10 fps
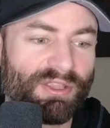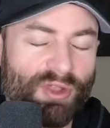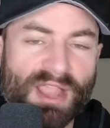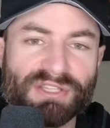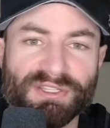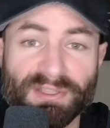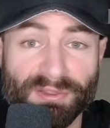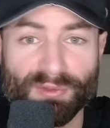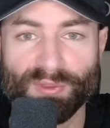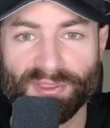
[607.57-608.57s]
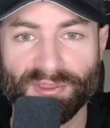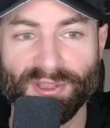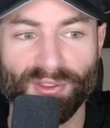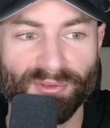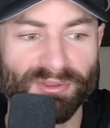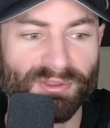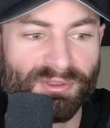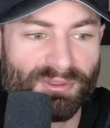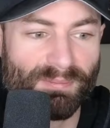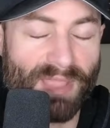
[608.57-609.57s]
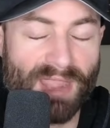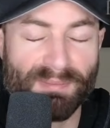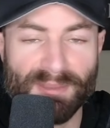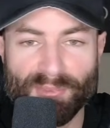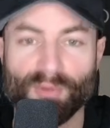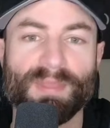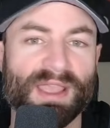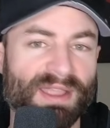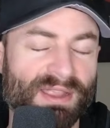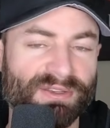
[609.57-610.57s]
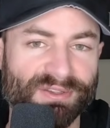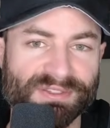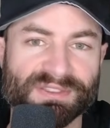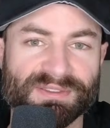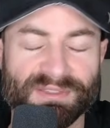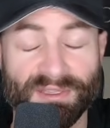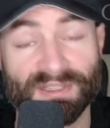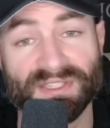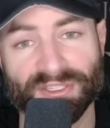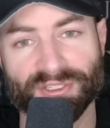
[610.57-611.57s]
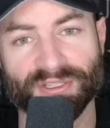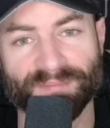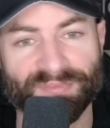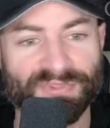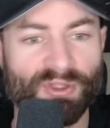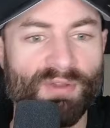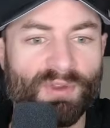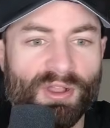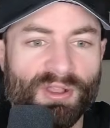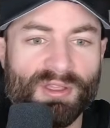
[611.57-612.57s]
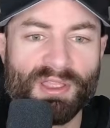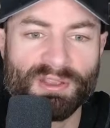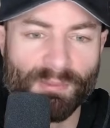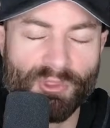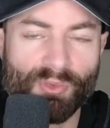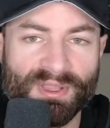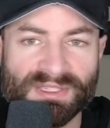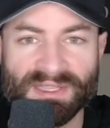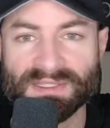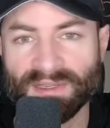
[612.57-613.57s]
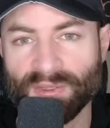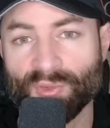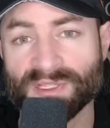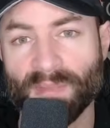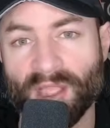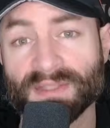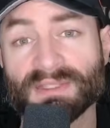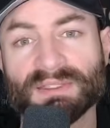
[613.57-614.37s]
you're actually dealing with you know bad people bad actors etc so overall number three is incident response